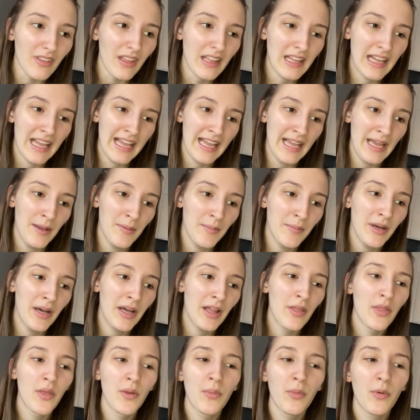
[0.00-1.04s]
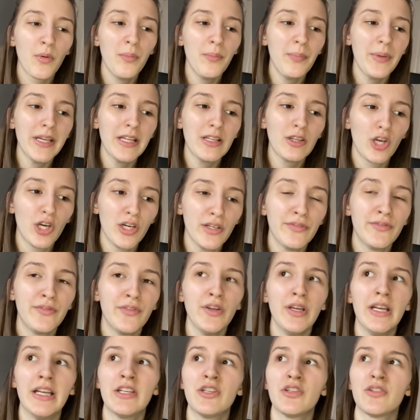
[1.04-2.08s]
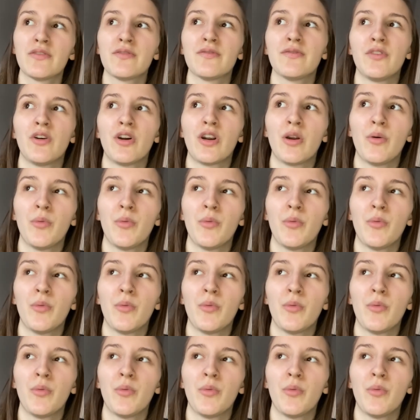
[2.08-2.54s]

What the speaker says: There won't be a lot of footage for